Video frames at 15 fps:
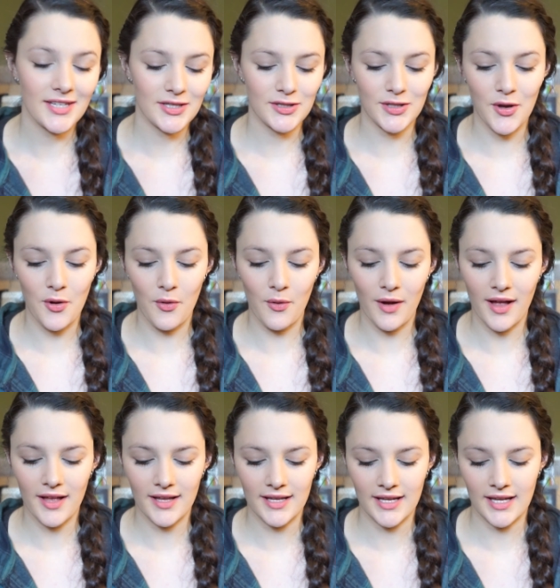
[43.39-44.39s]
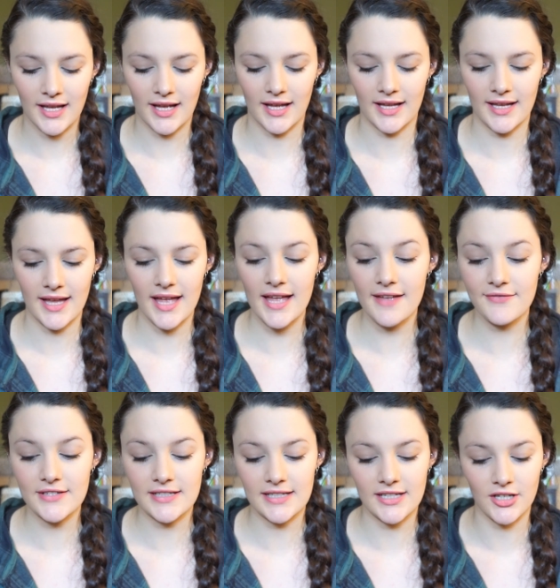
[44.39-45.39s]
So I have
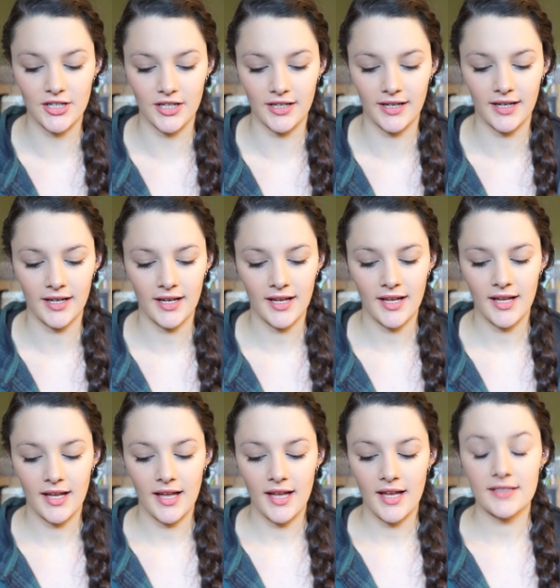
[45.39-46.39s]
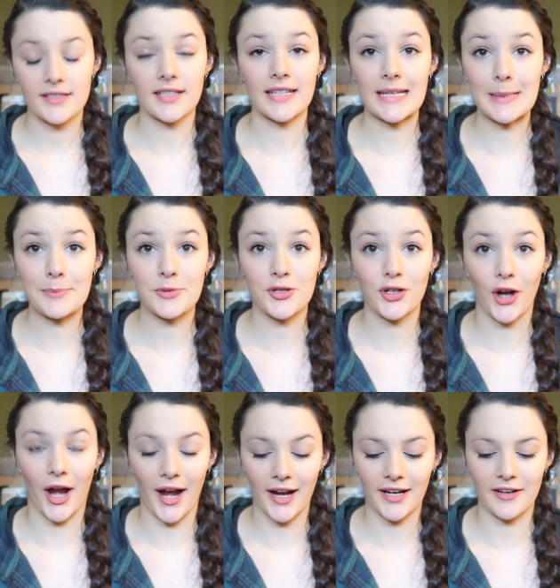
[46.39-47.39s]
in here to keep
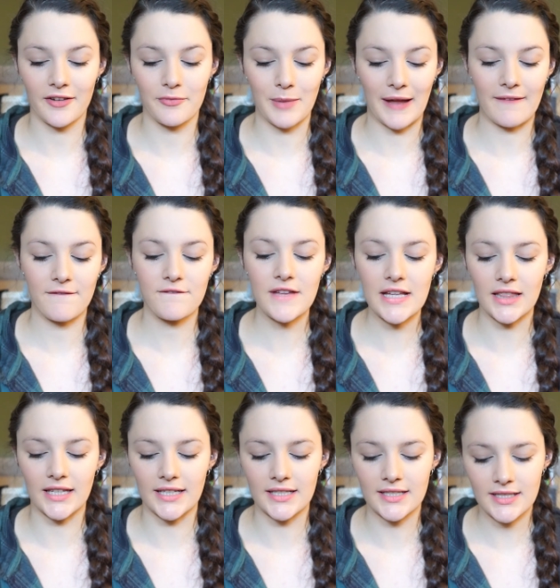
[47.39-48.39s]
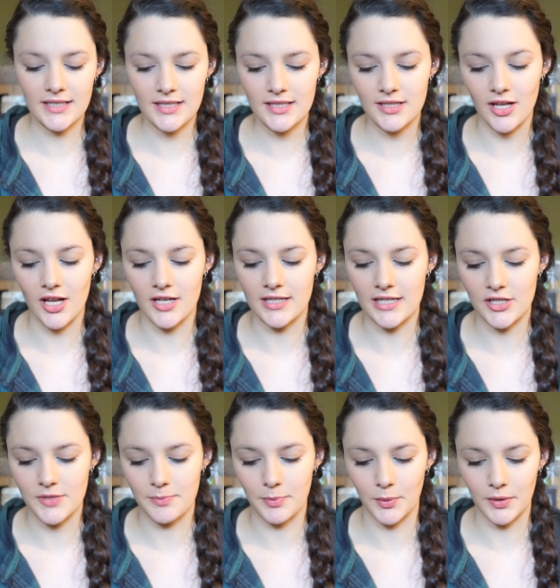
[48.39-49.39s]
track of my feelings on
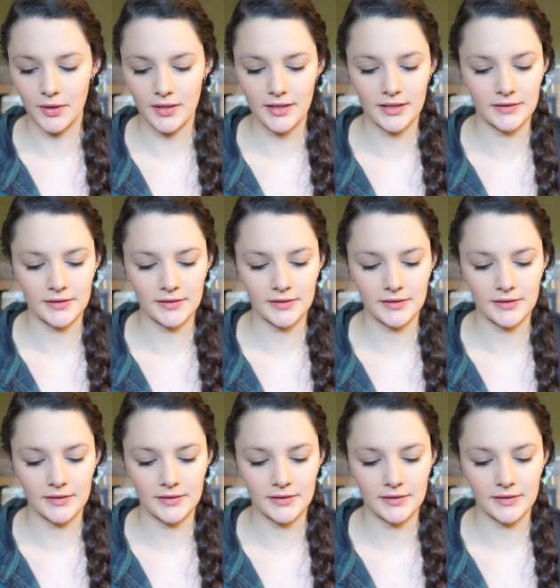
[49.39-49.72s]
each book.